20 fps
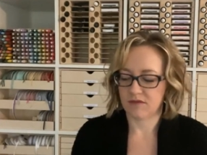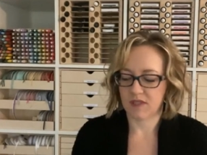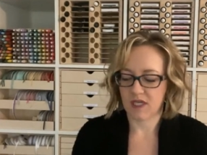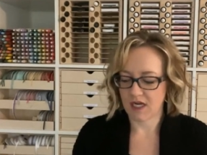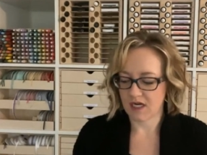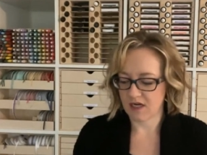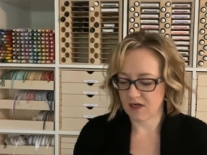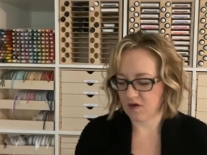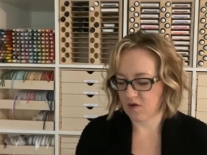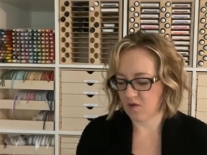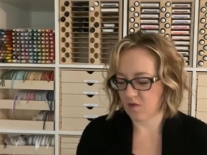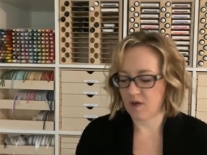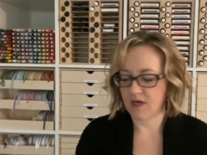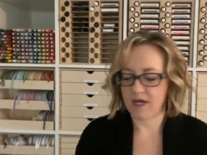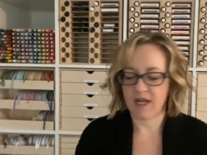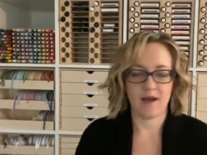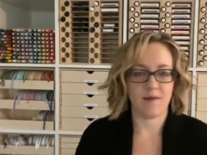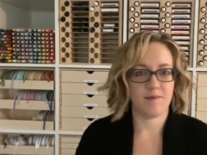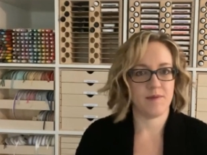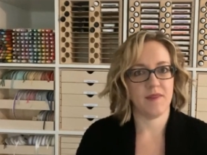I don't know what
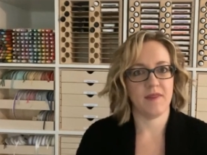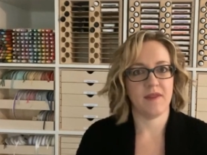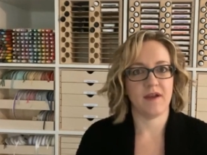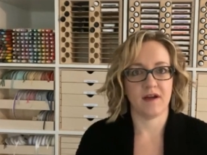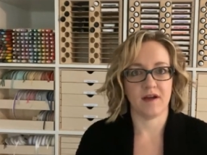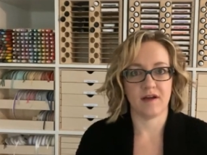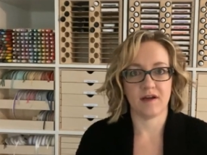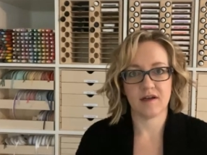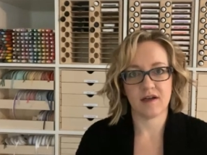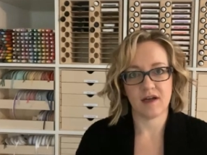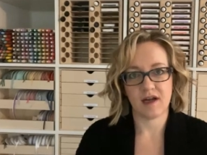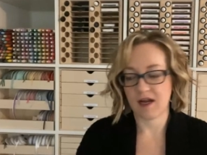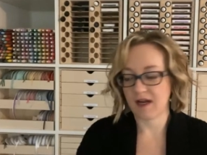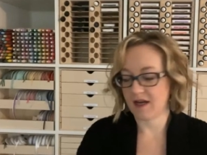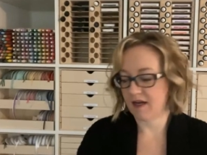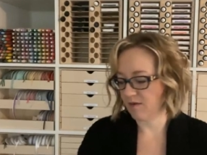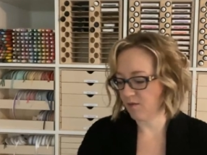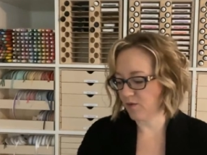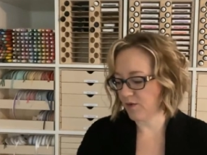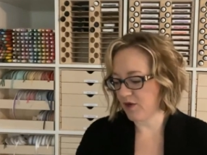happened there.
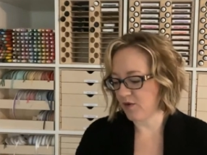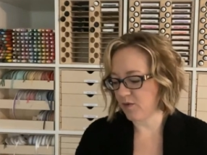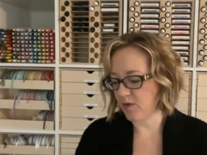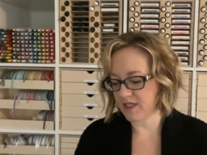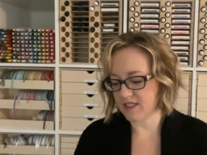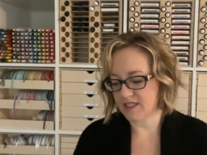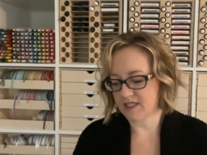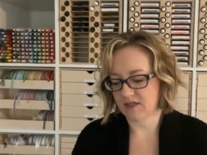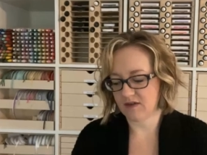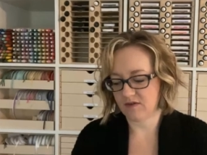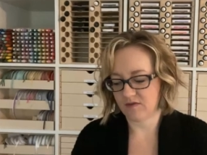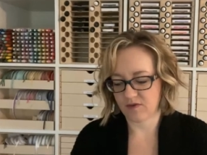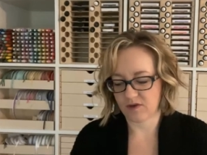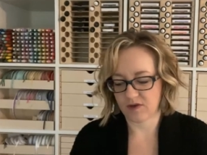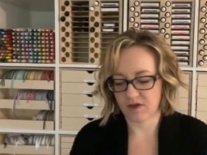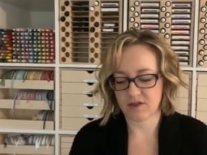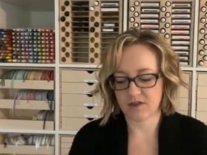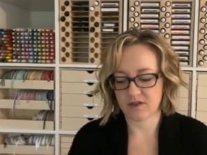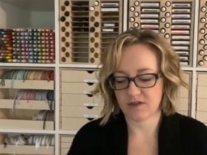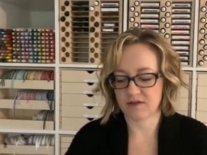I requested
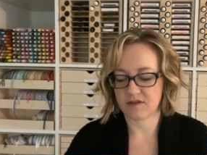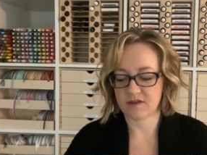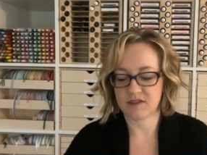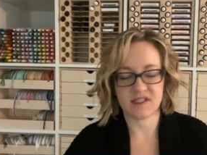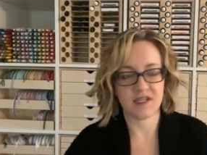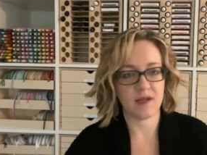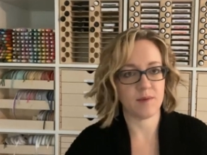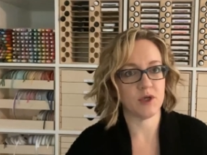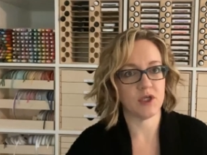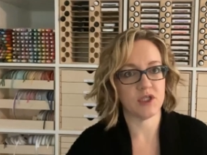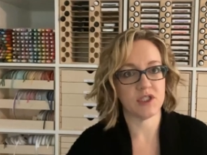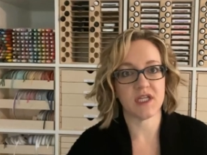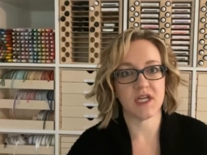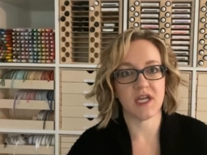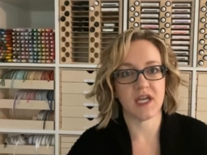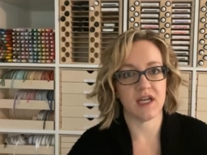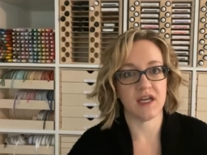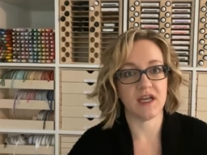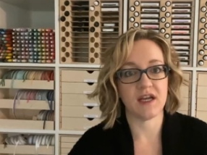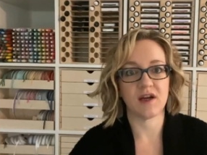for summer to
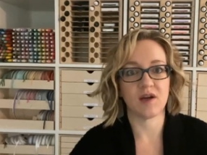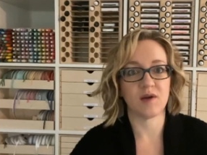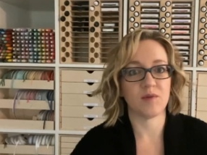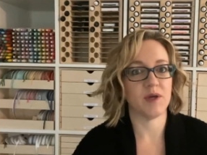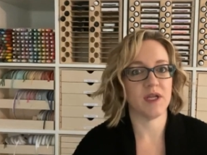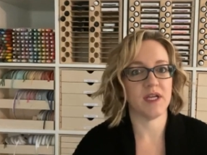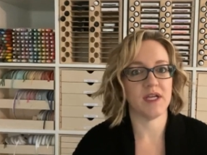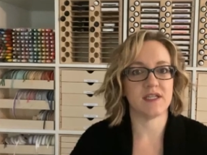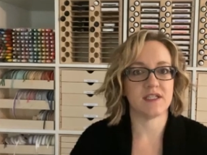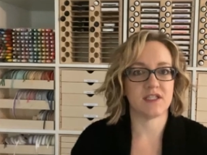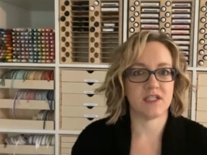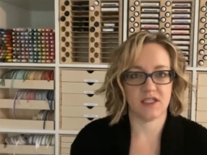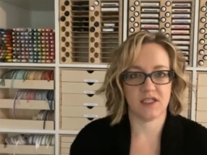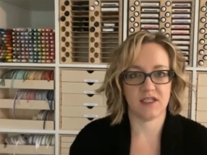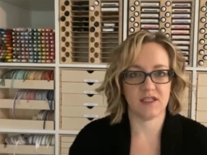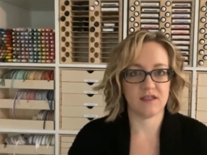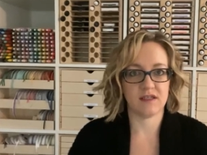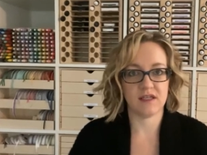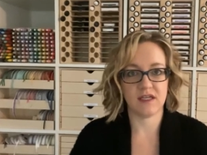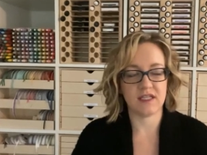get here, but it
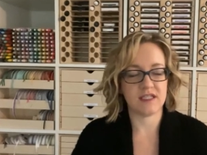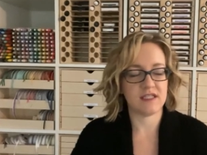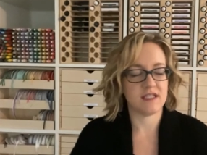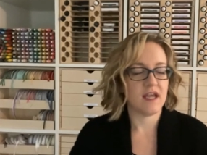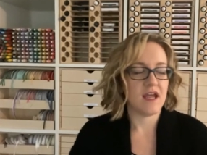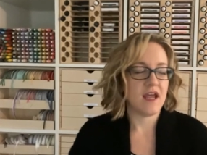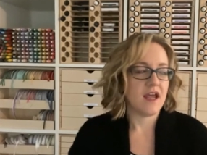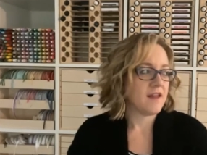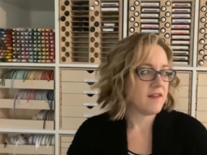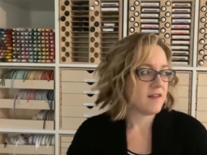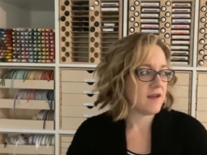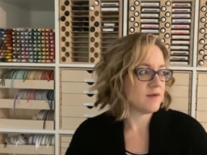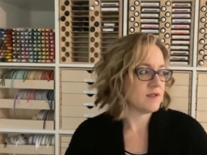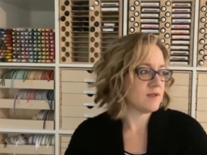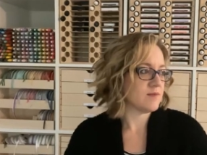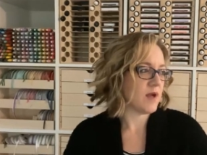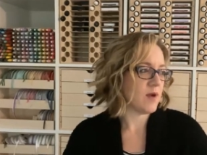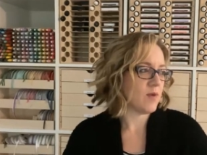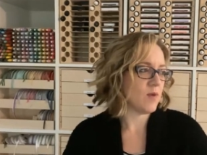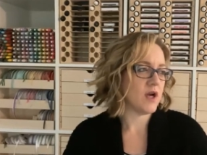didn't. It that was
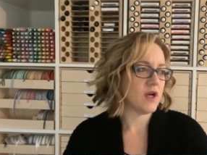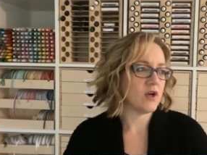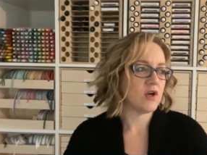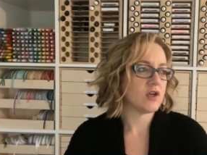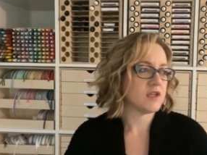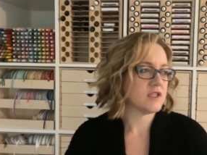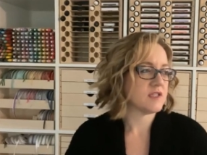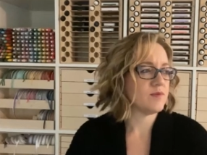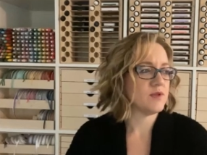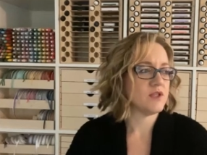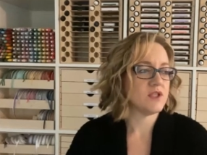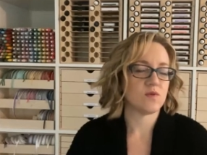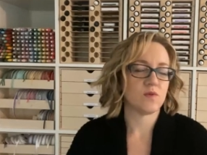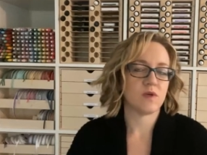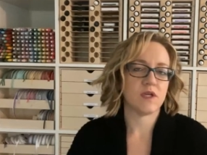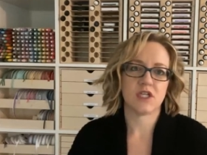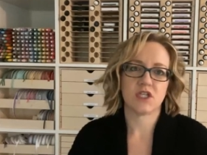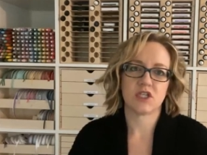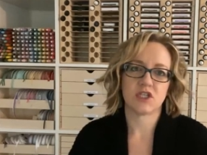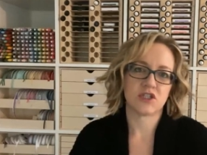my one Christmas
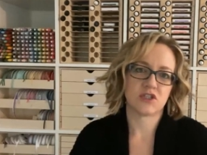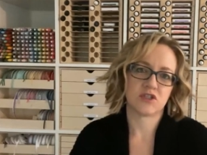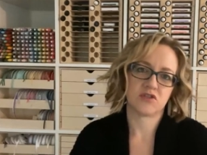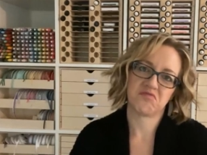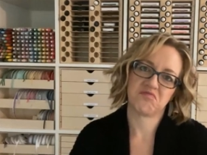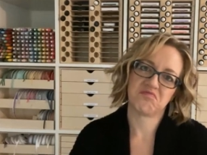wish.